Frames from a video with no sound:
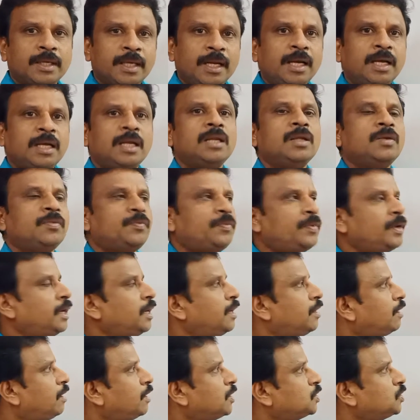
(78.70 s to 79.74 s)
electric
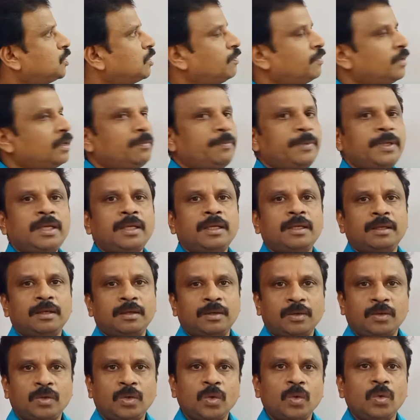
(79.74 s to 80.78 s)
field also will be
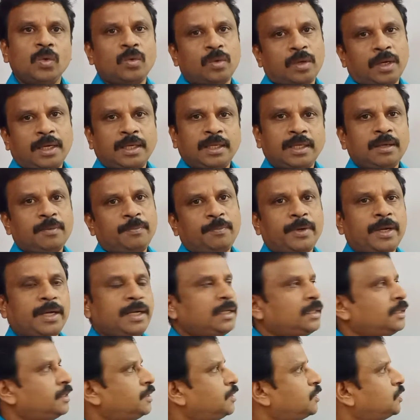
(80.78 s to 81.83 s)
2 at a
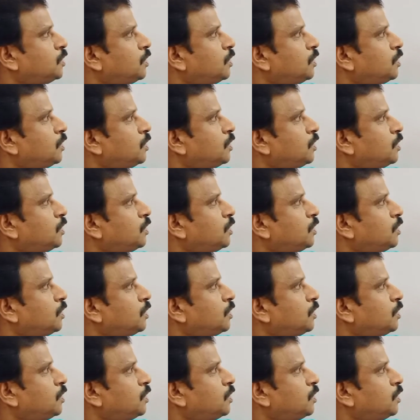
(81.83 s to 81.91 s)
point.